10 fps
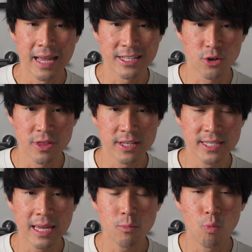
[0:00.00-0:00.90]
And so in the
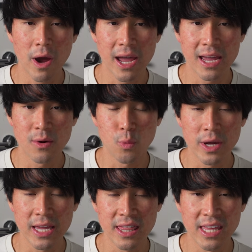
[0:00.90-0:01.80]
same way,
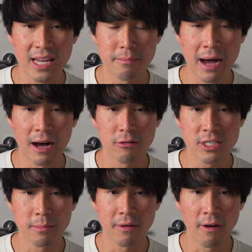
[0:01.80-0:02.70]
we think about
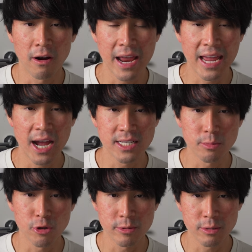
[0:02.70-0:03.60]
some of our AI
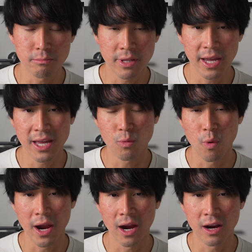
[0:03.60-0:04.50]
subscription plan
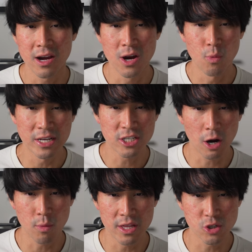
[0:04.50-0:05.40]
where we
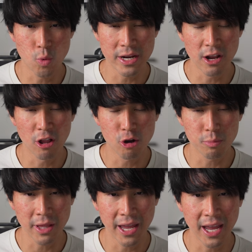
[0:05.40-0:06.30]
start with a $20
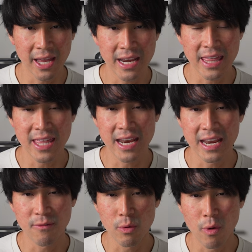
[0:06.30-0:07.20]
plan, and then
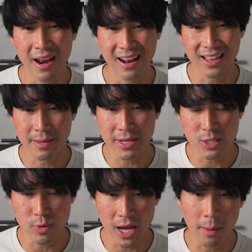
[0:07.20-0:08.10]
if we run out of
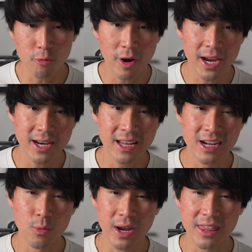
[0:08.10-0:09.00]
limits, we upgrade.
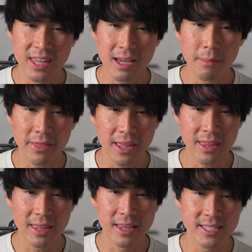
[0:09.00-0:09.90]
We can think about
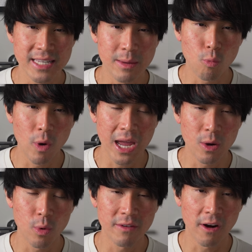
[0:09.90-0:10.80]
that in the same way
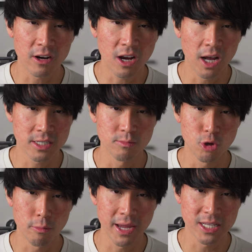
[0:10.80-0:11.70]
with our custom
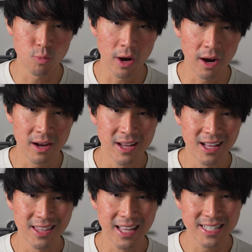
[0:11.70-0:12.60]
domains, where
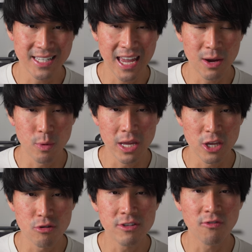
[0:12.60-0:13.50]
let's say we
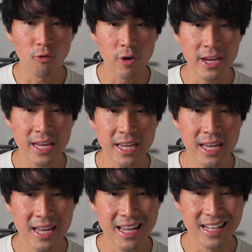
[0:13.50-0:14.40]
use free
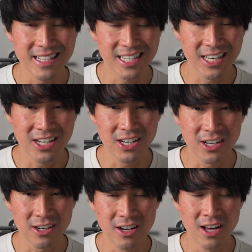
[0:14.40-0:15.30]

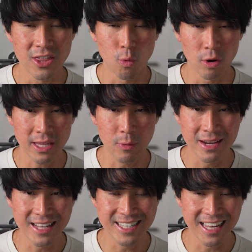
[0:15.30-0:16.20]
until the work that we
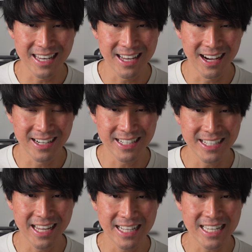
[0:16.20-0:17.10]
need to get
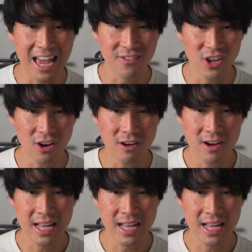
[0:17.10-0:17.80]
done gets heavier.